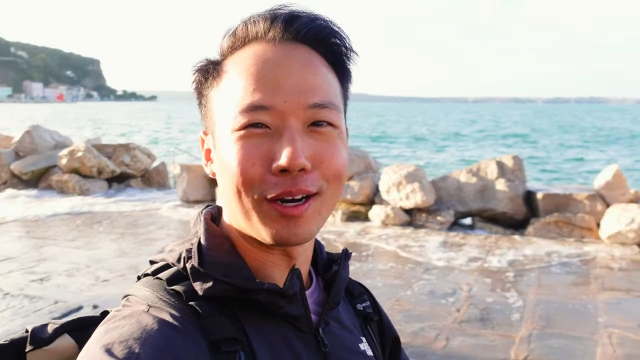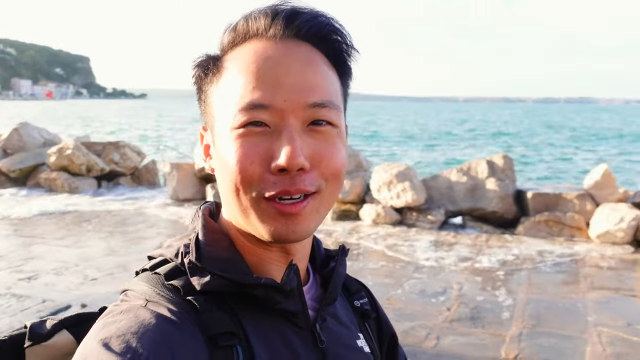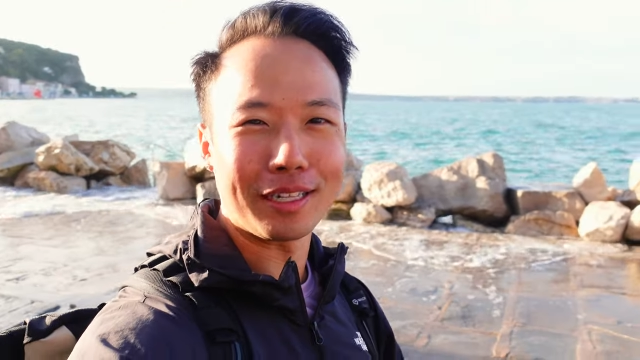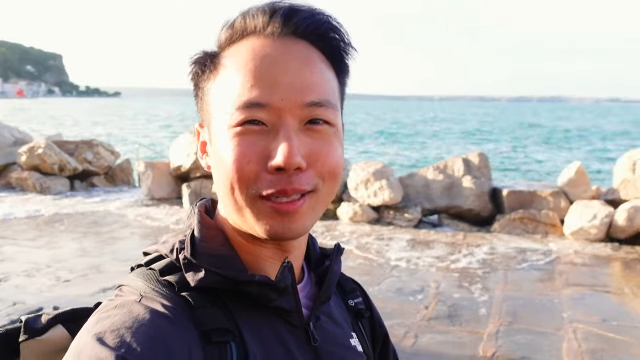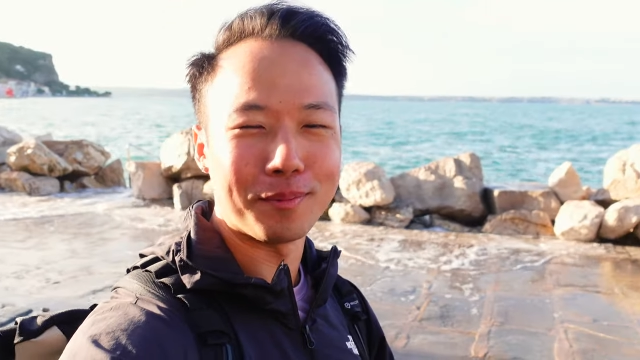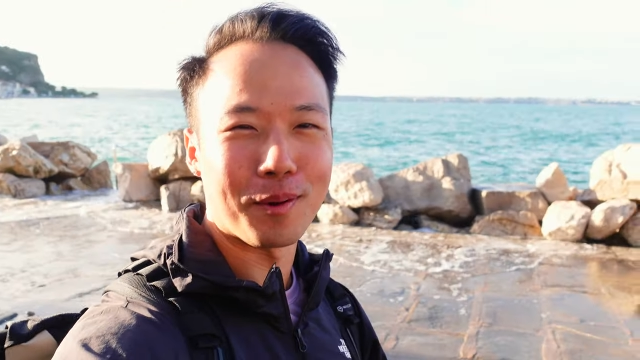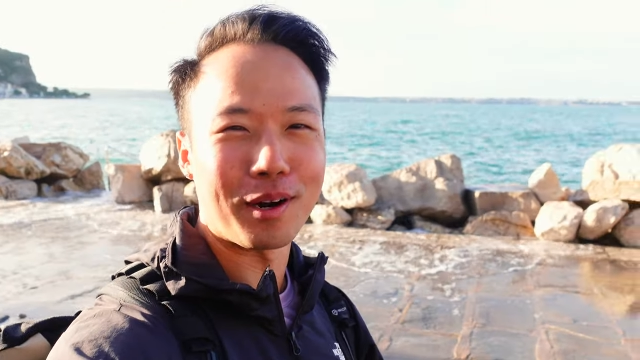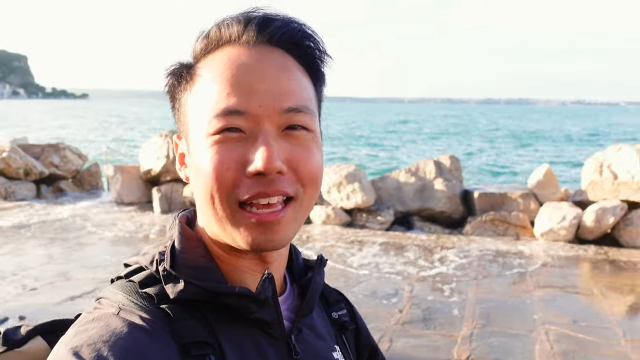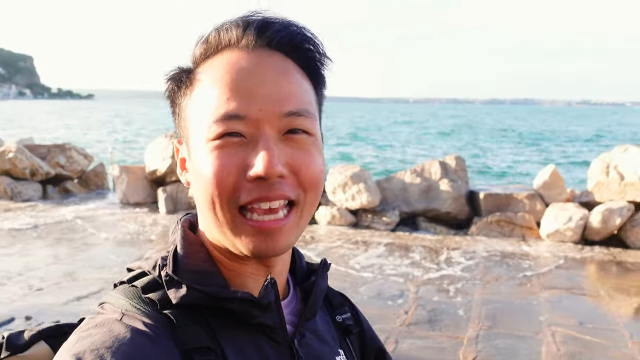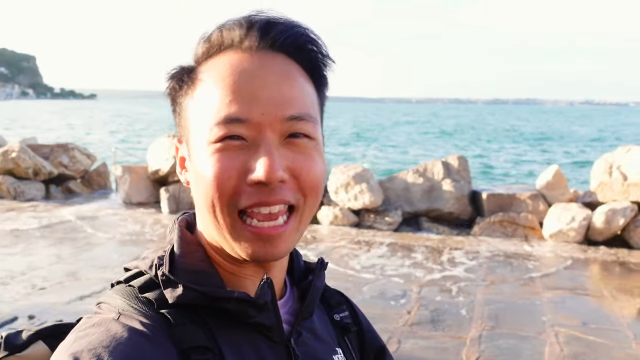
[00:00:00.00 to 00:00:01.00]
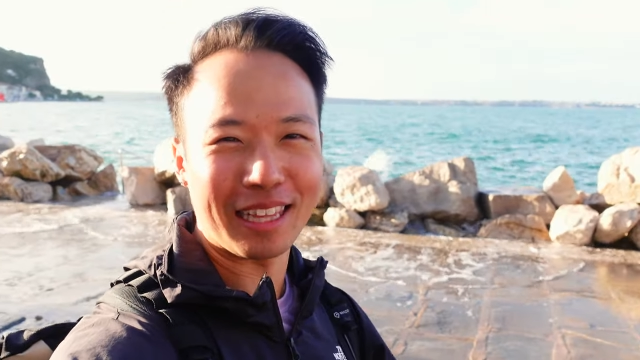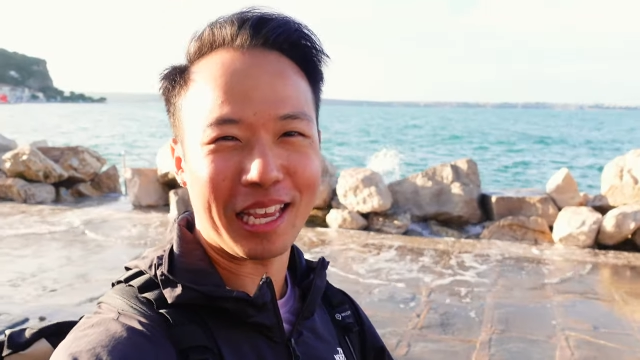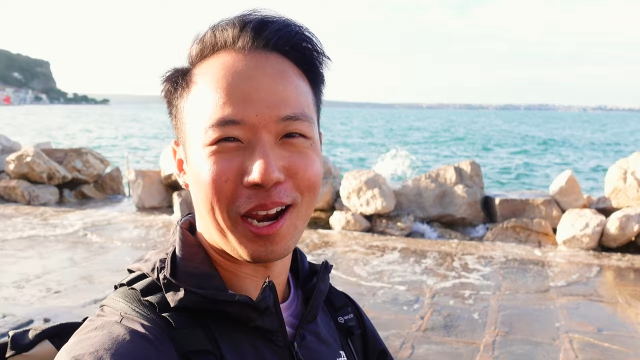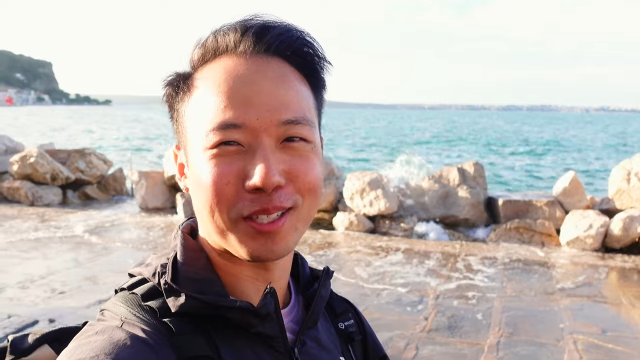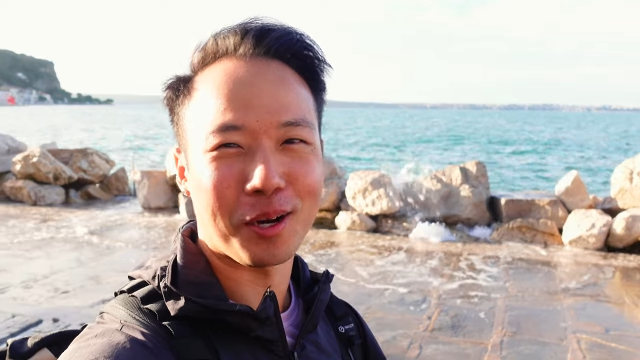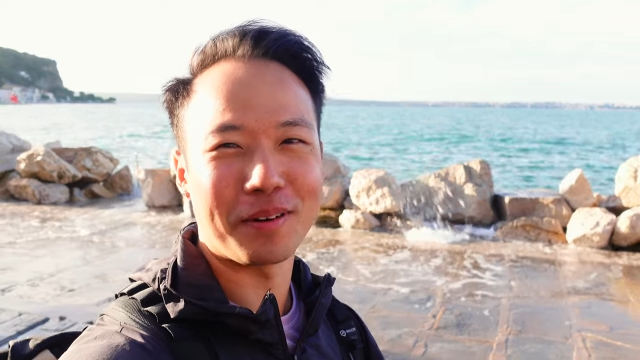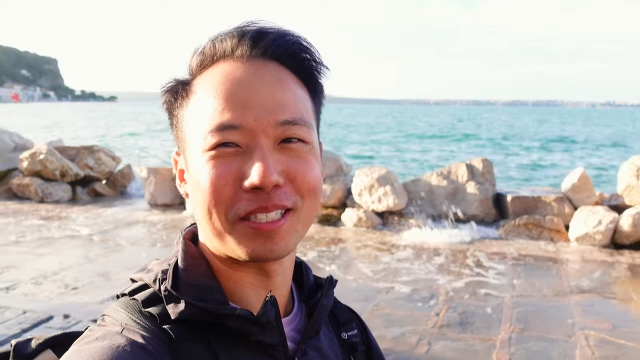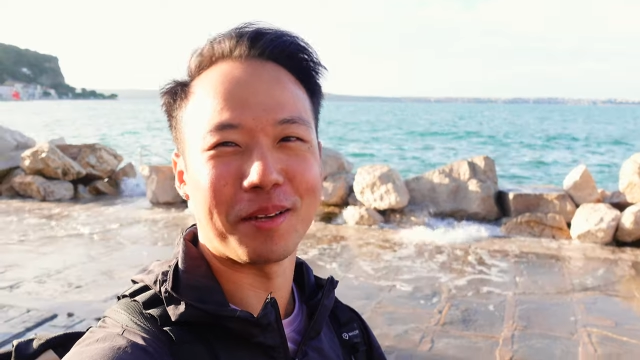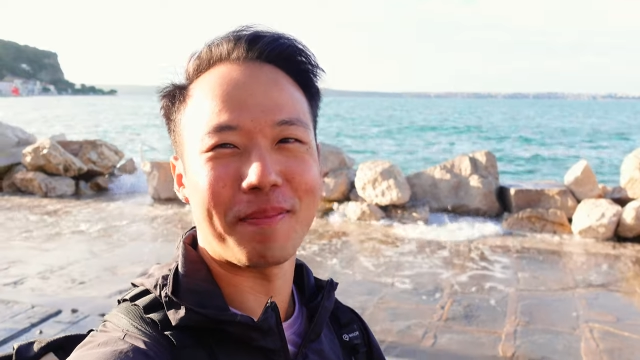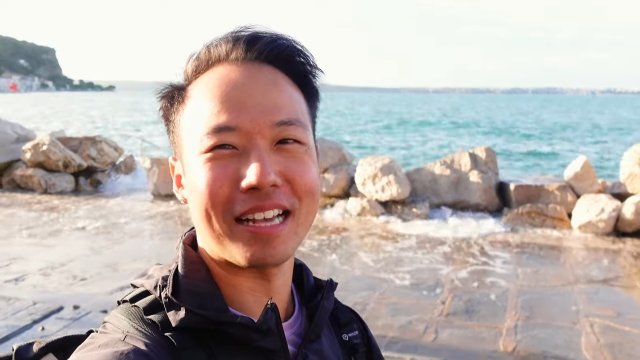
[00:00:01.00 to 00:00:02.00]
early in the morning in late October is
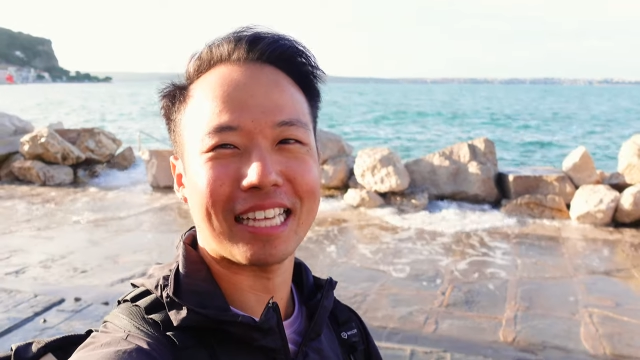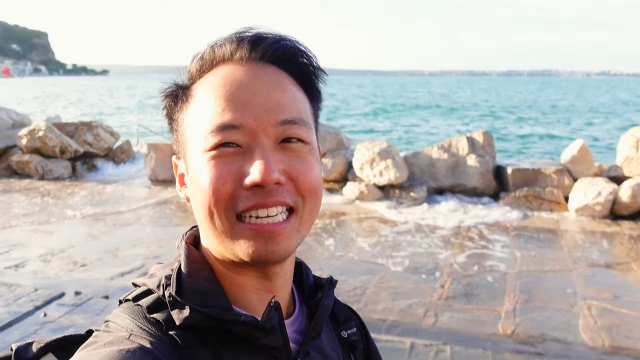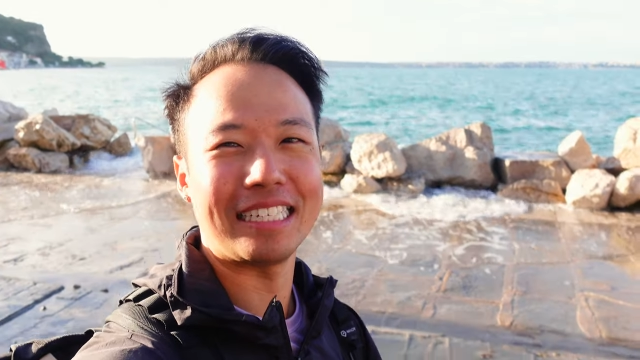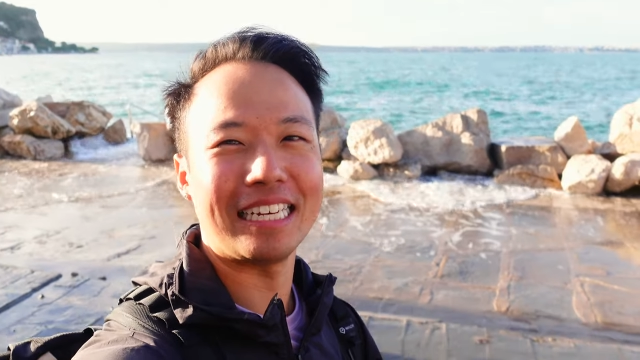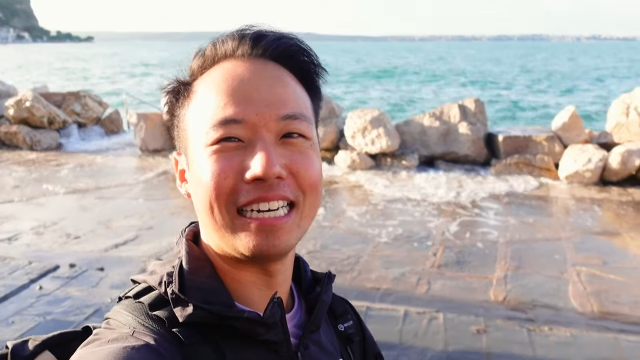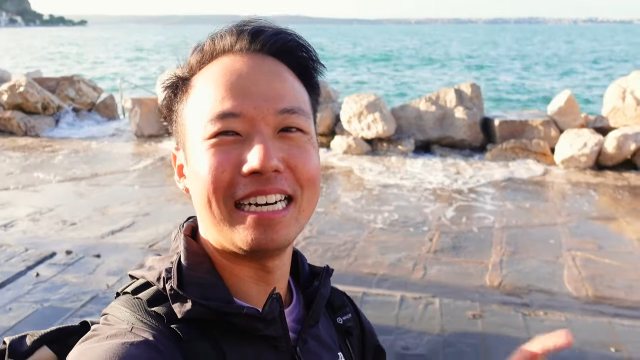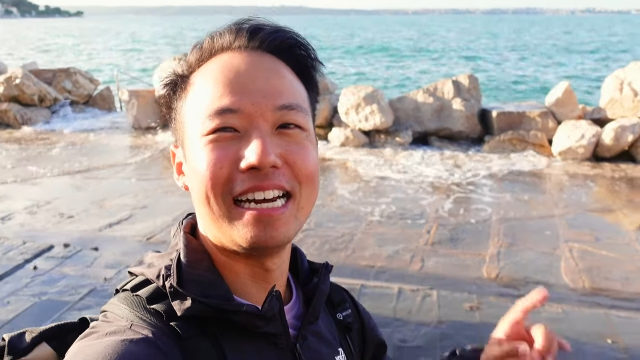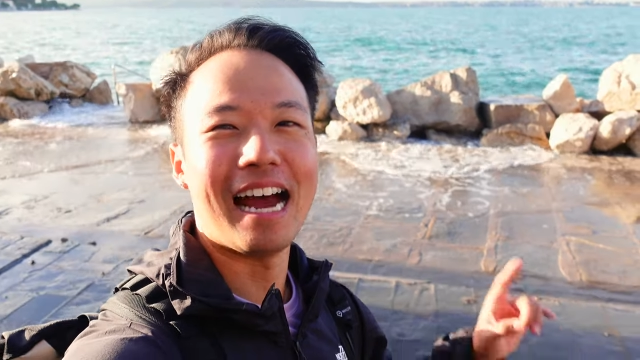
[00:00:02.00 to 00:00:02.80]
the best idea.